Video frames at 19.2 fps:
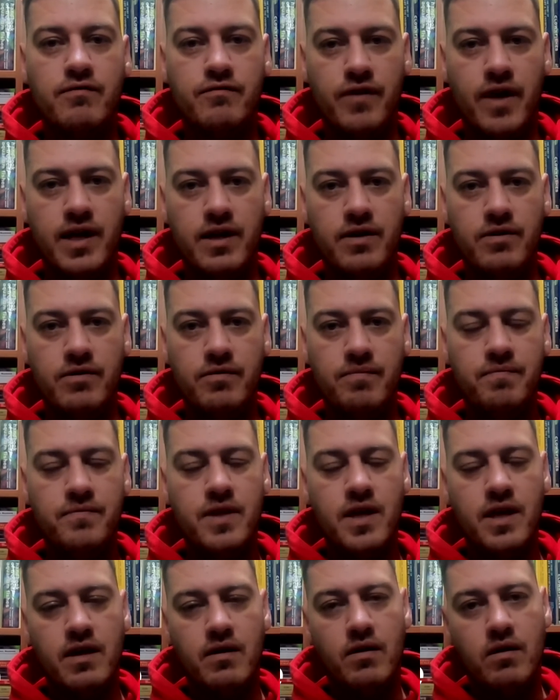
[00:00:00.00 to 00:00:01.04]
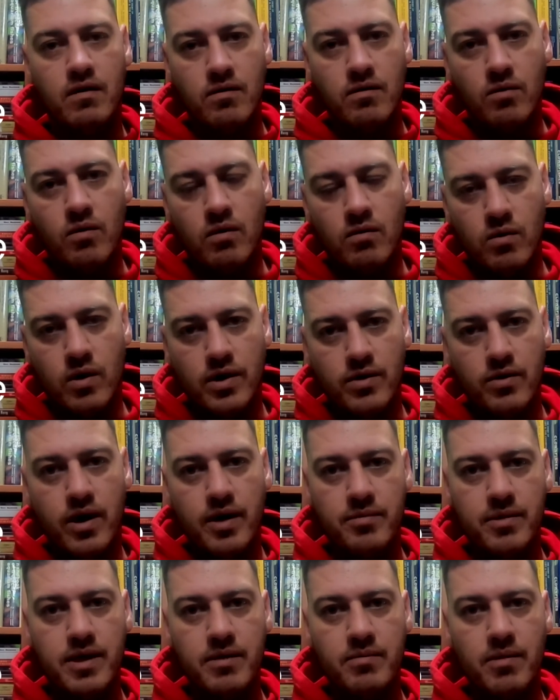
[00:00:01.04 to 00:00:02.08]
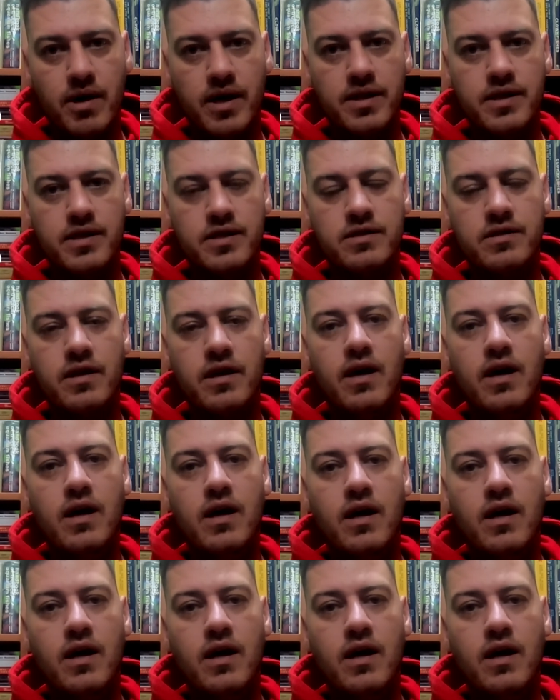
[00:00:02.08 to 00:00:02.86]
value. What do I mean by this?